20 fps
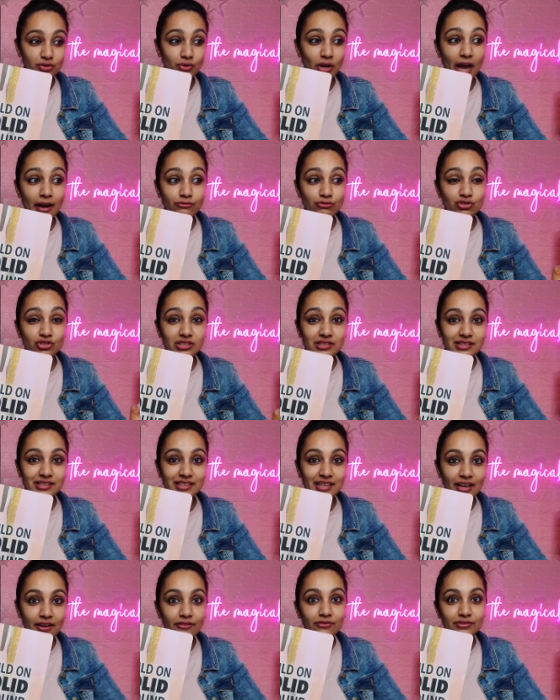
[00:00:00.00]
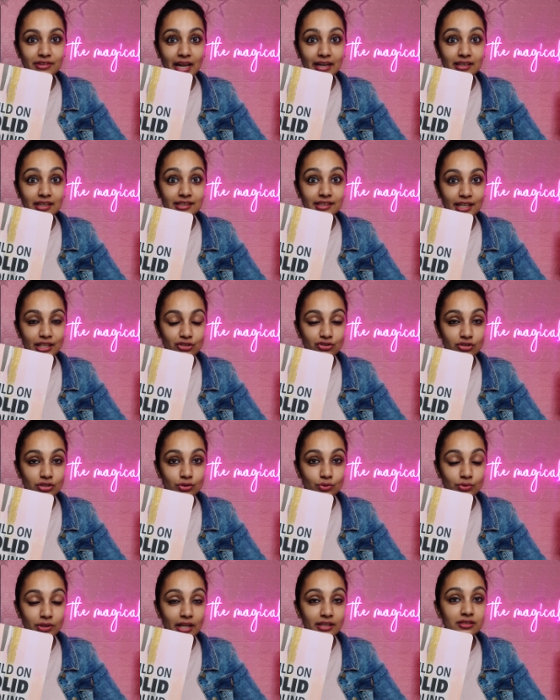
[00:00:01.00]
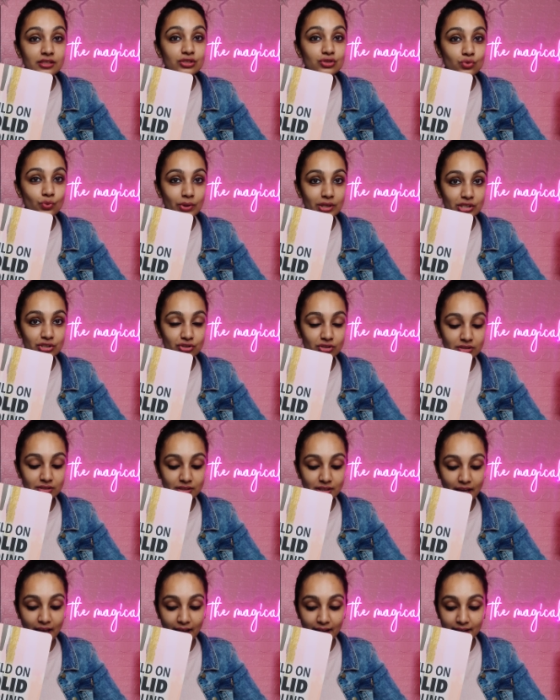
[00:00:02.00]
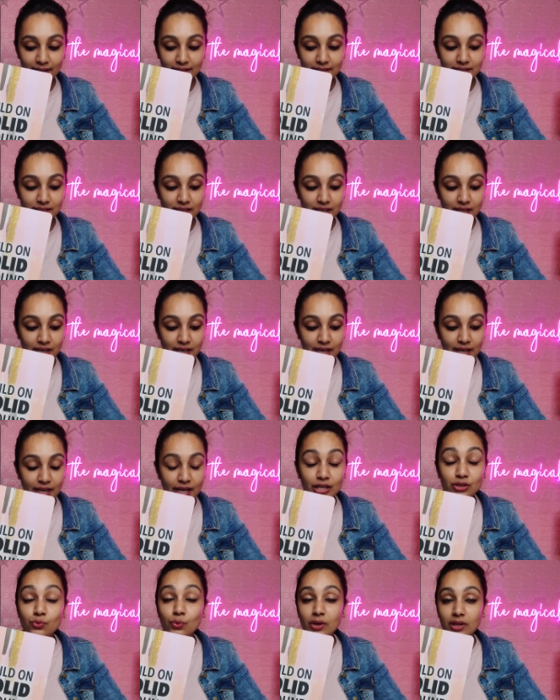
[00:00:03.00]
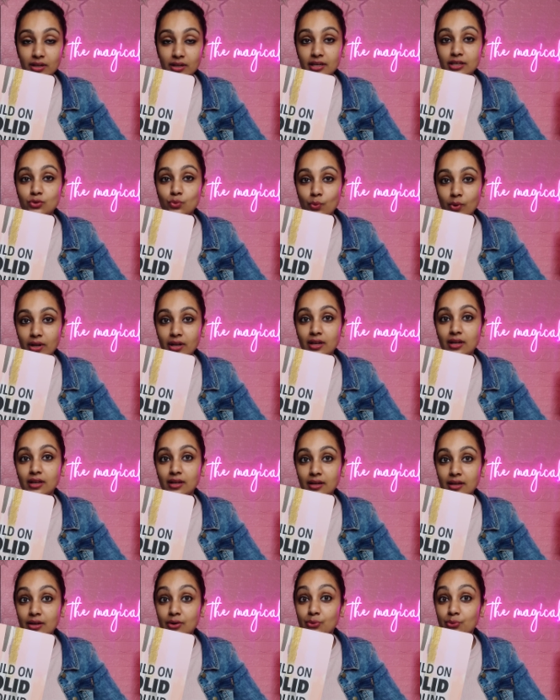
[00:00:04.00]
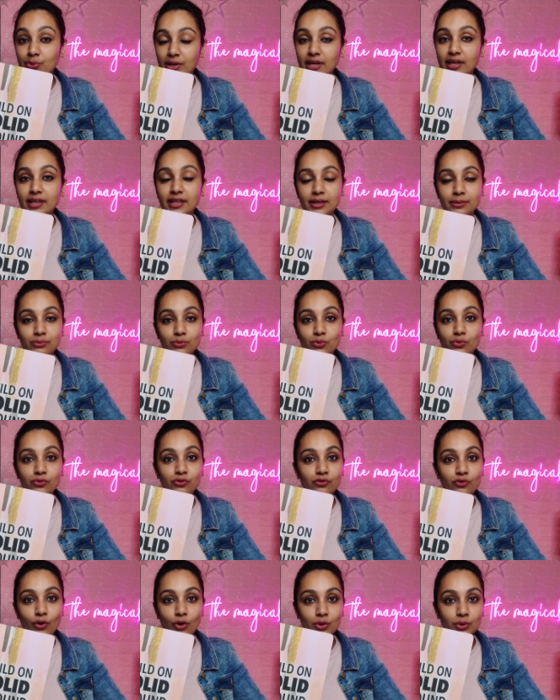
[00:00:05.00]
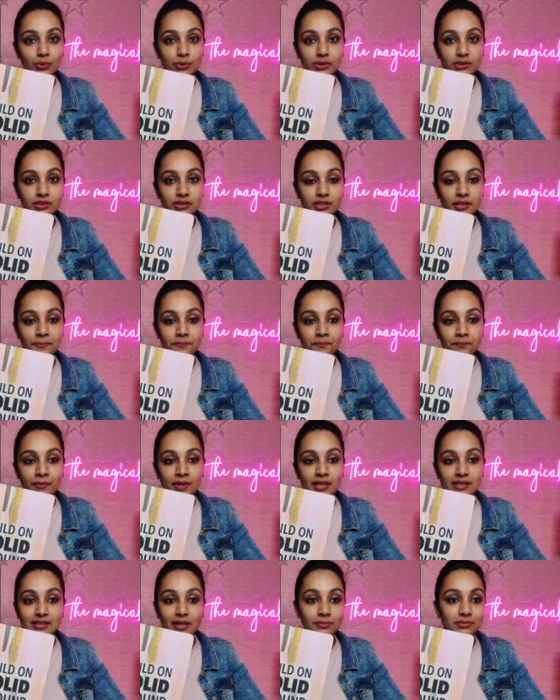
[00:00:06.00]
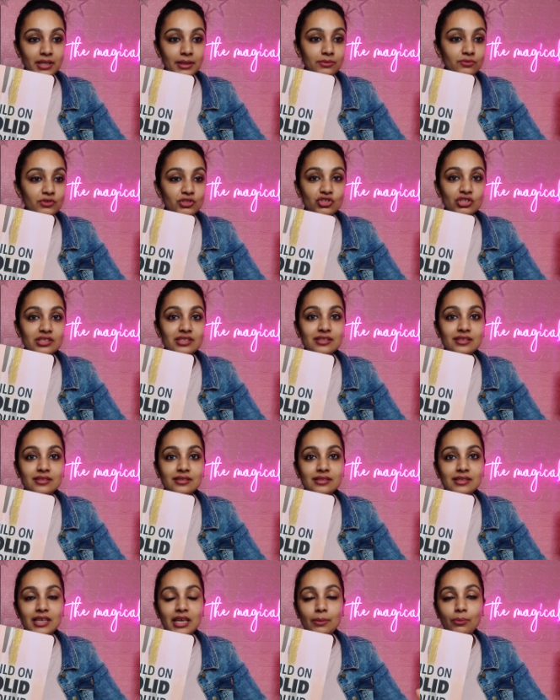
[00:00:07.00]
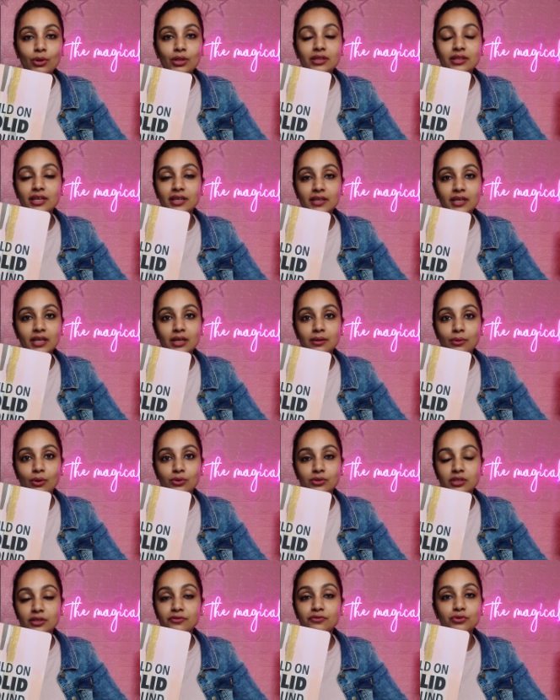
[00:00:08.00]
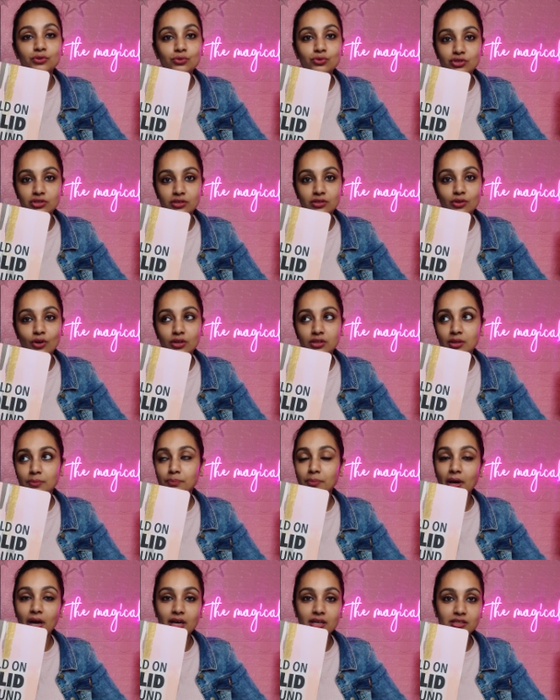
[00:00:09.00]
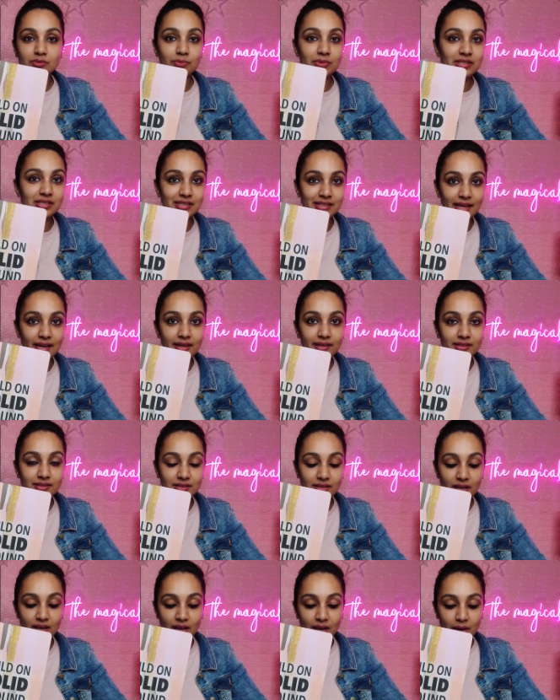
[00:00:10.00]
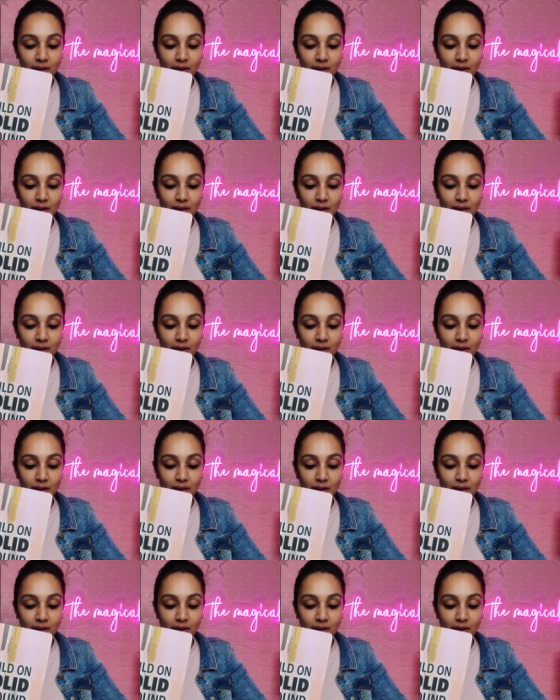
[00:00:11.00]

You have to just give that attention to that situation, and it will it will really move forward. Sometimes we just keep on thinking about the future or the past mistakes.